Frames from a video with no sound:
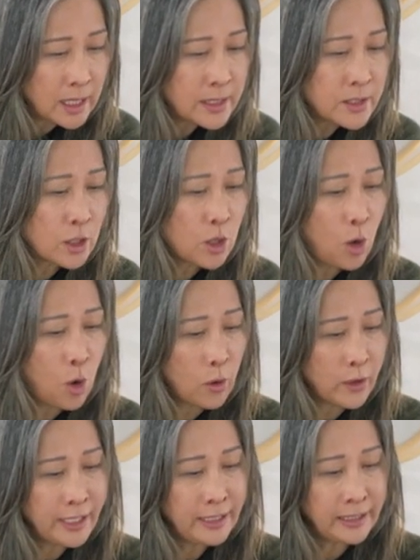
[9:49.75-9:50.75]
It's a
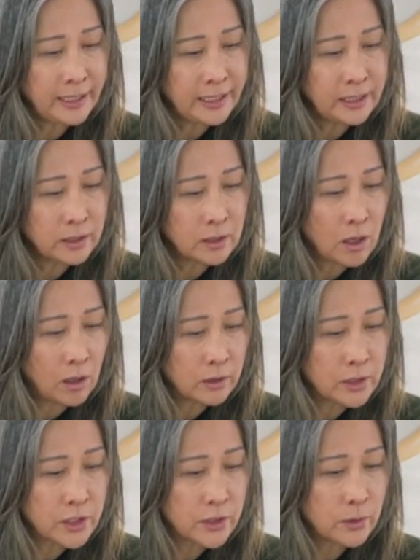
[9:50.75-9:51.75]
Corey Lynn
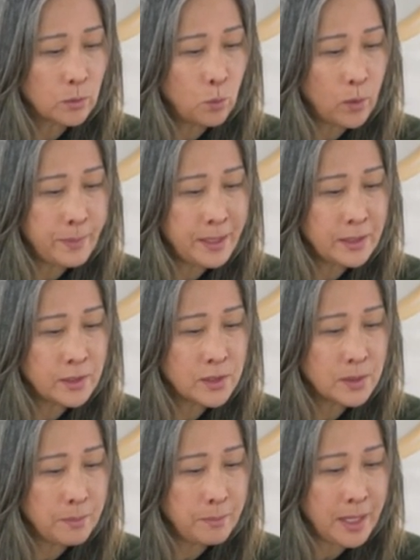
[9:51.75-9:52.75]
Calter
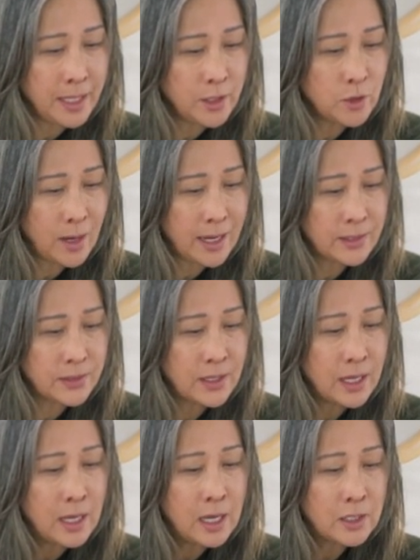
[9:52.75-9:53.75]
women's midi dress,
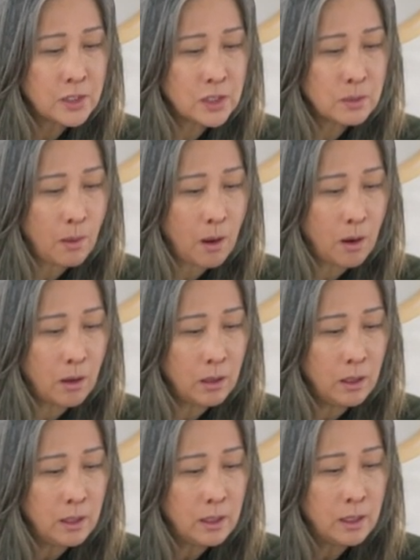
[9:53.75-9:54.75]

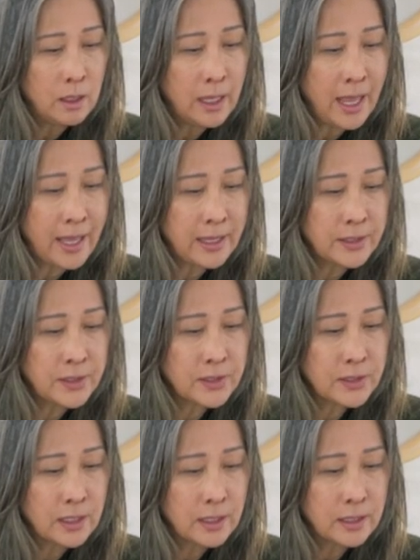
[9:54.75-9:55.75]
small
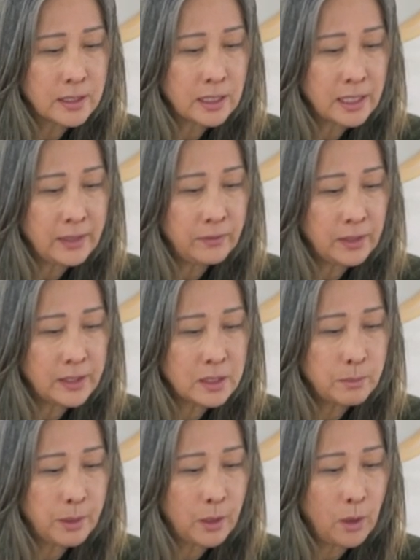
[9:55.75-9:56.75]
S, sleeveless,
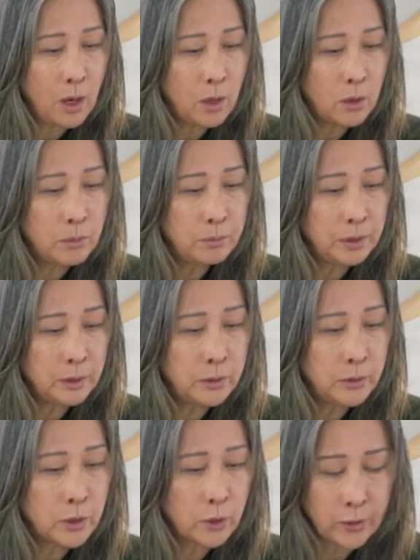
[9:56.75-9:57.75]
boho blue
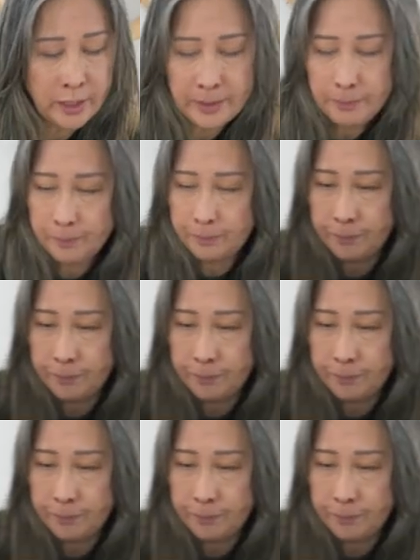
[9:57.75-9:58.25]
cream.